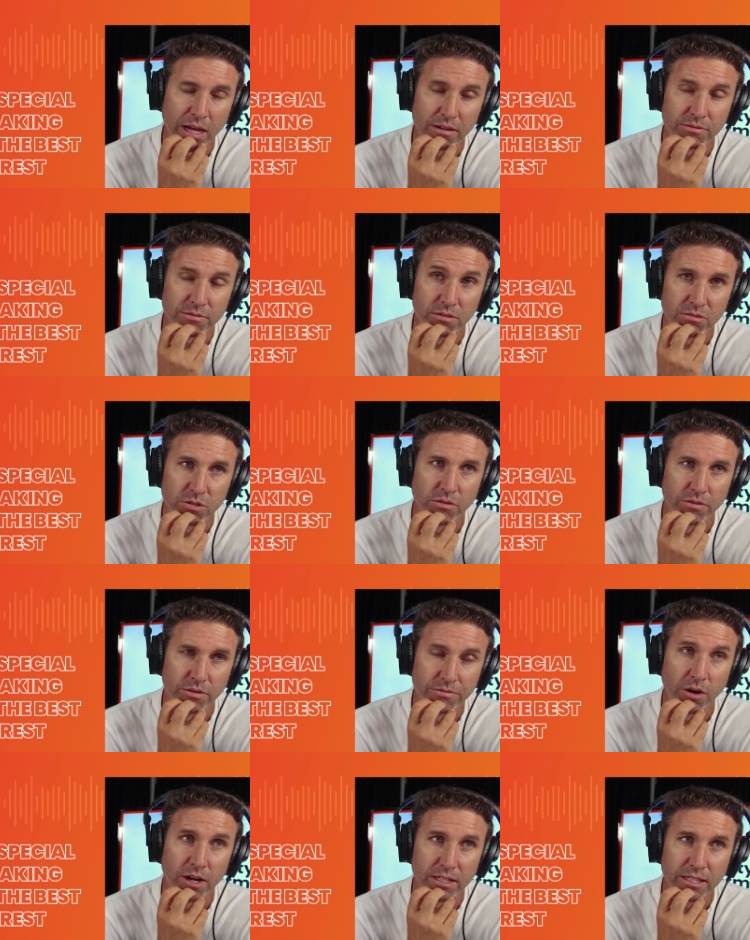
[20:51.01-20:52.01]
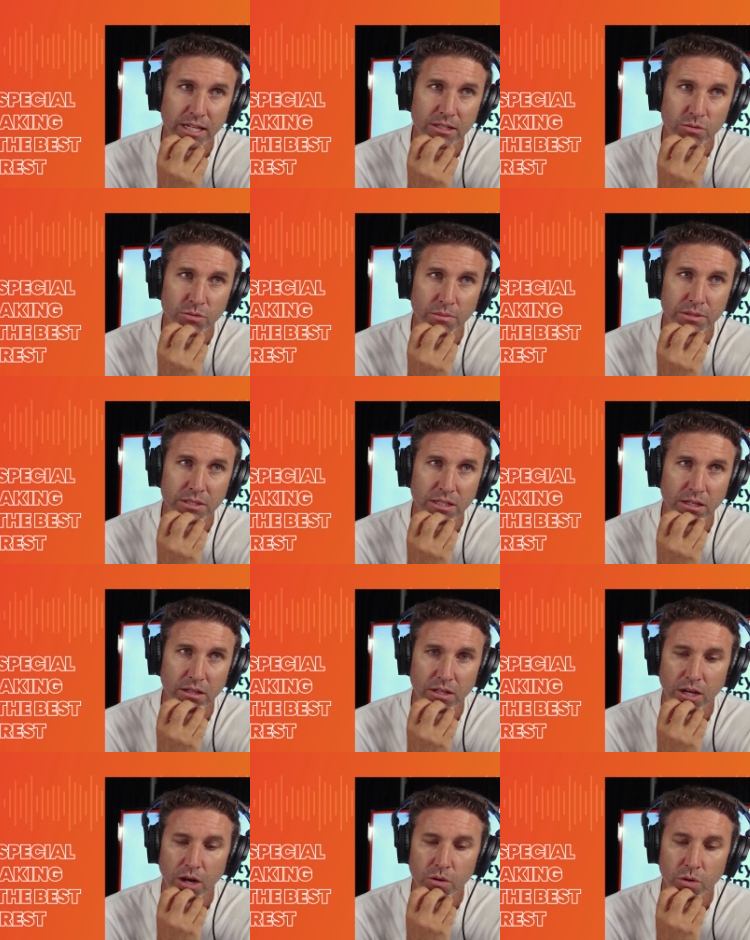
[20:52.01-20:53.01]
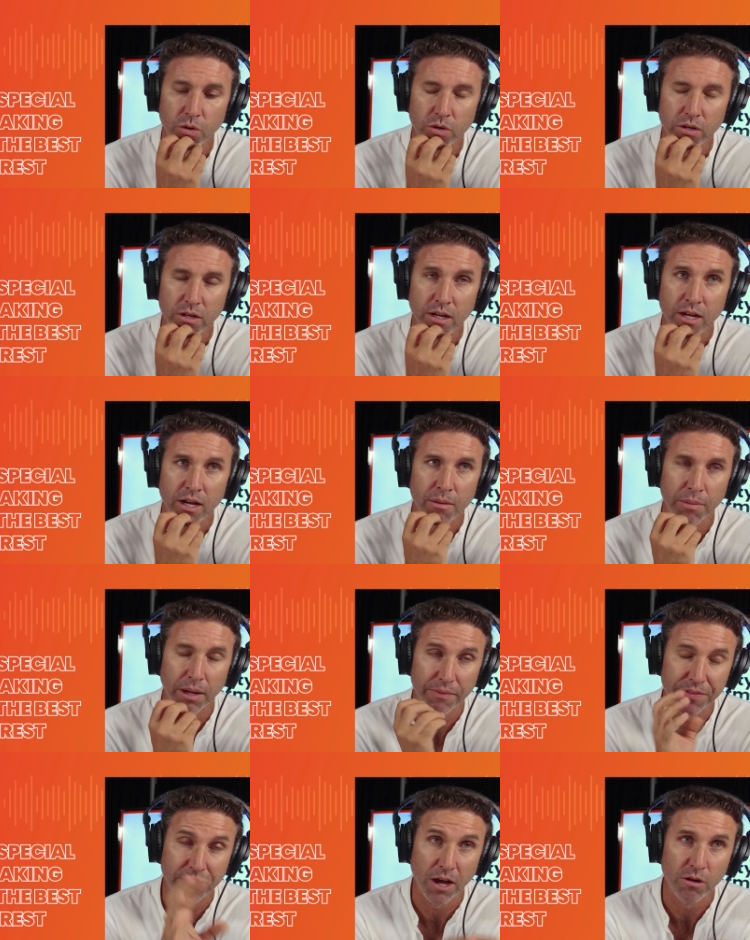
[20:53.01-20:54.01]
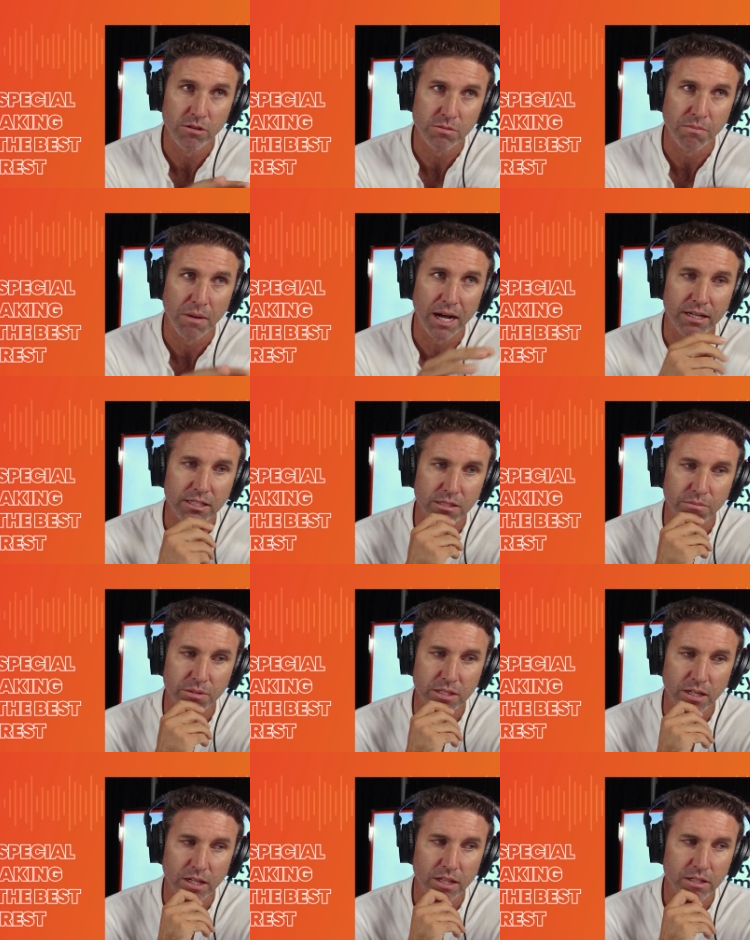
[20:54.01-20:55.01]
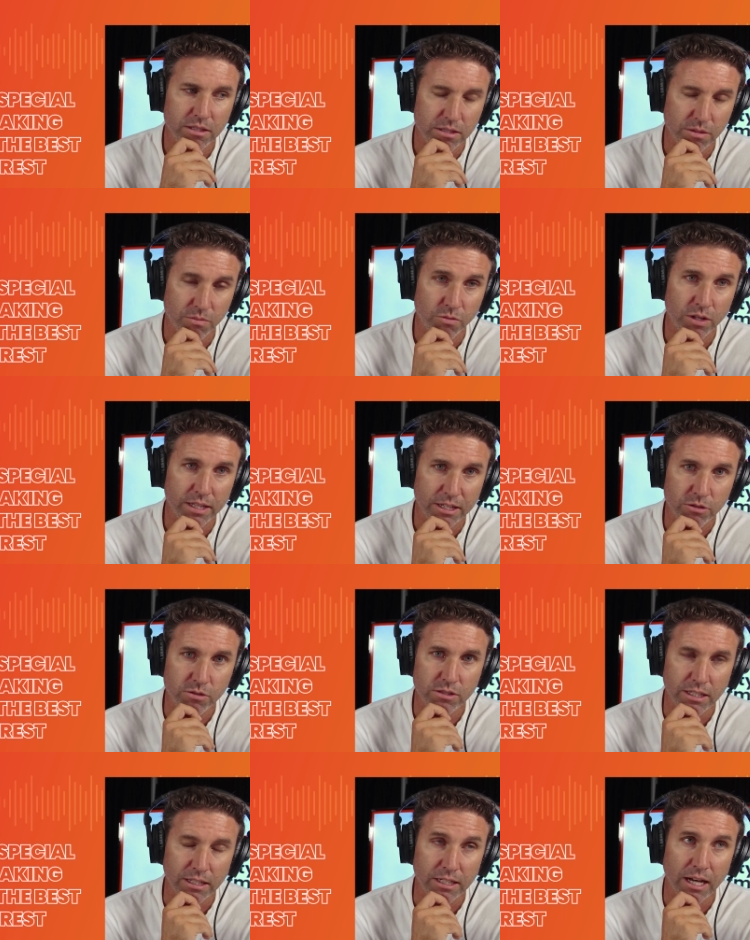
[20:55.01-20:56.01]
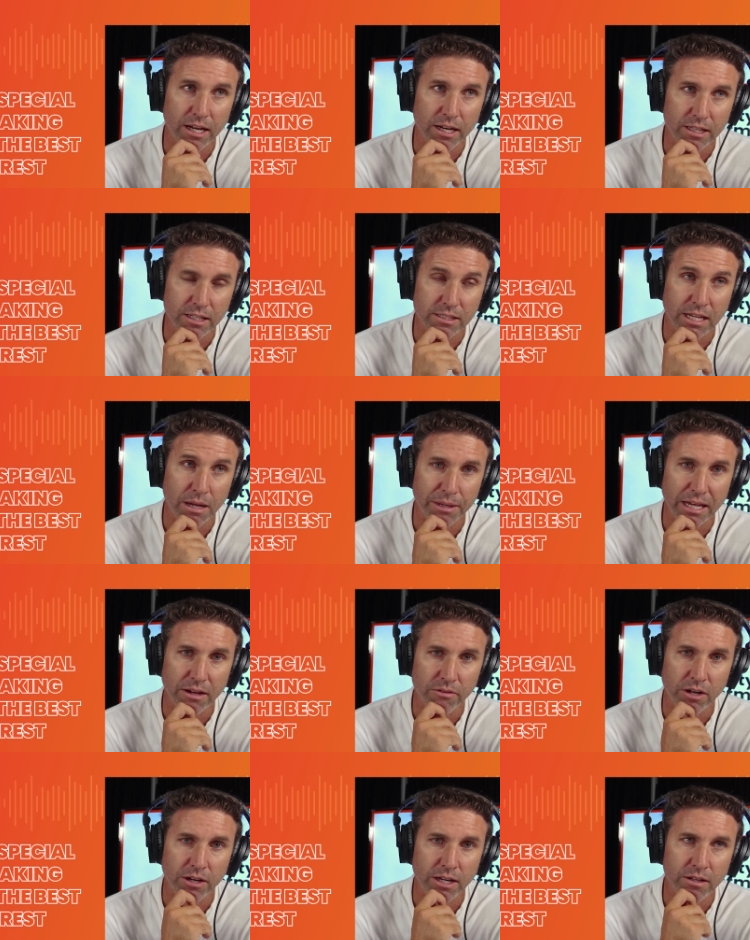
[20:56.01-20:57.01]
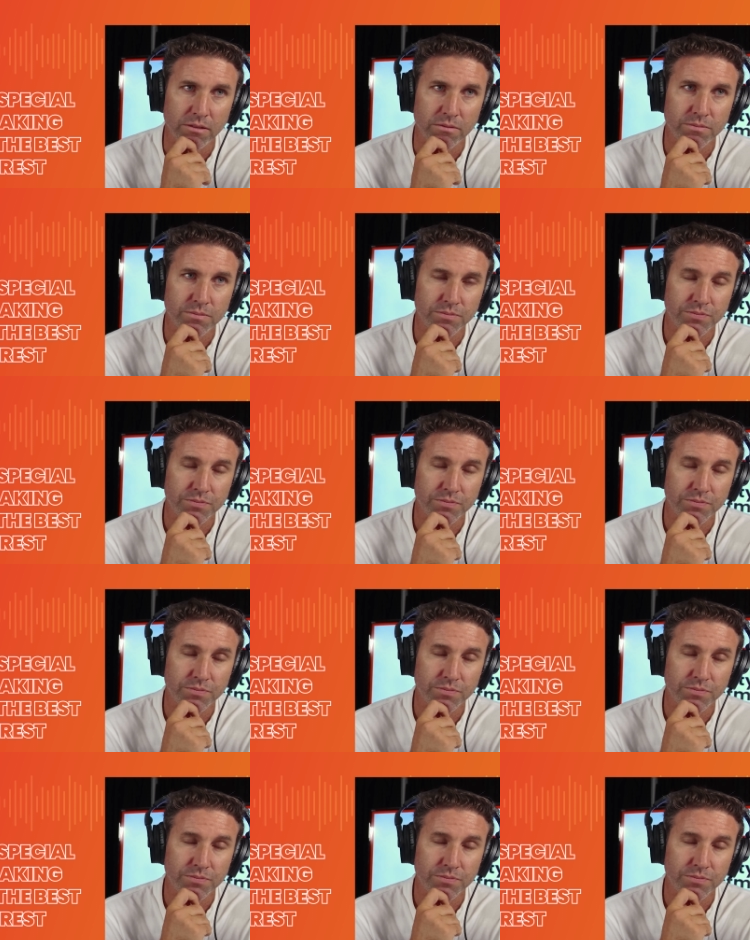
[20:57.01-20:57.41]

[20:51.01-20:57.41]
we have to sort of refine it down to a particular cohort but those markets in particular, there's some really interesting data that's coming out. So right you're now.